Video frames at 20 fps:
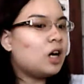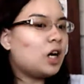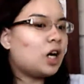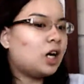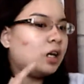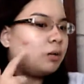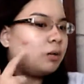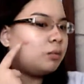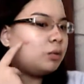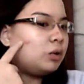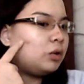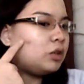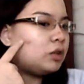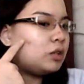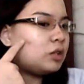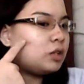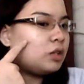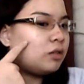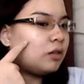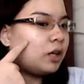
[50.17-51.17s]
Um, you
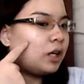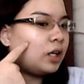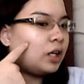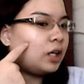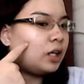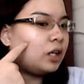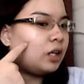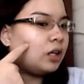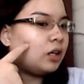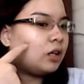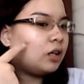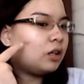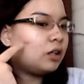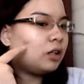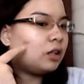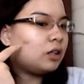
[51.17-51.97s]
can see right here,